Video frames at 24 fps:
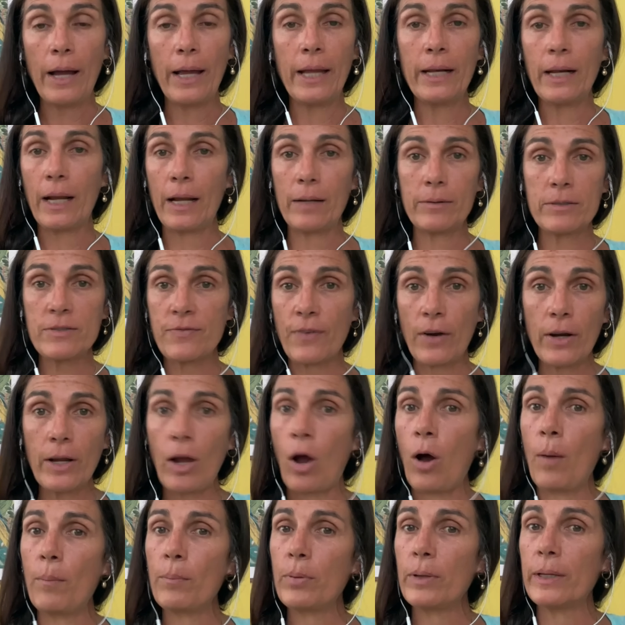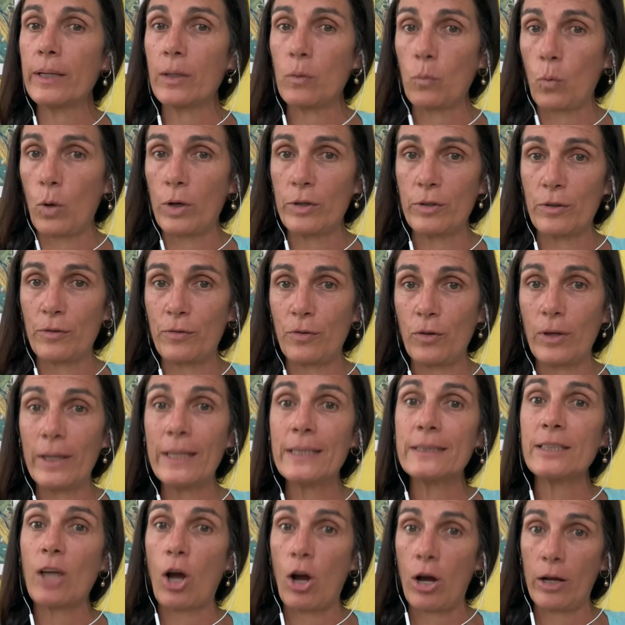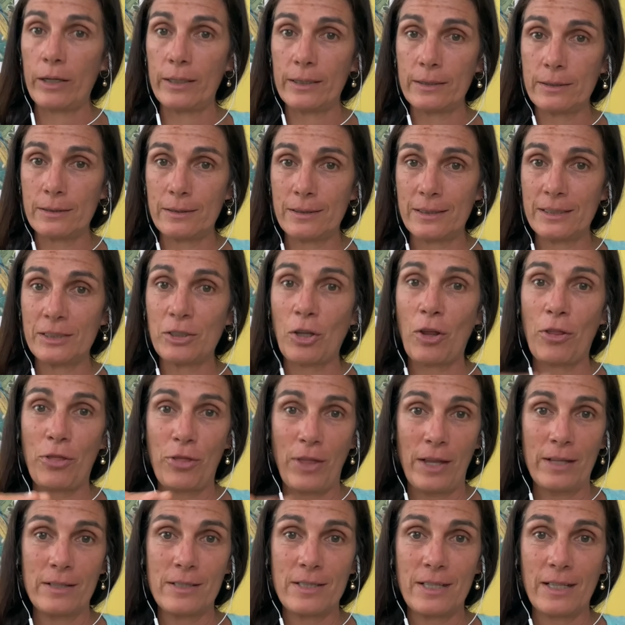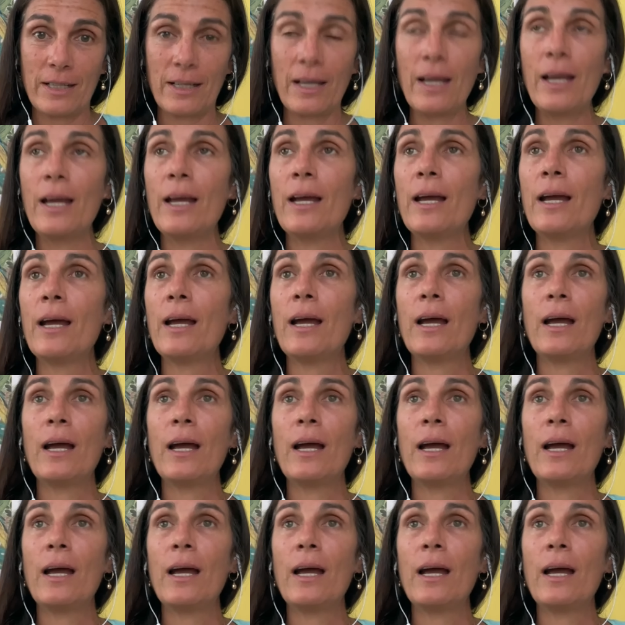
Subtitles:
it's very humbling and wonderful, and it's honest. It's authentic.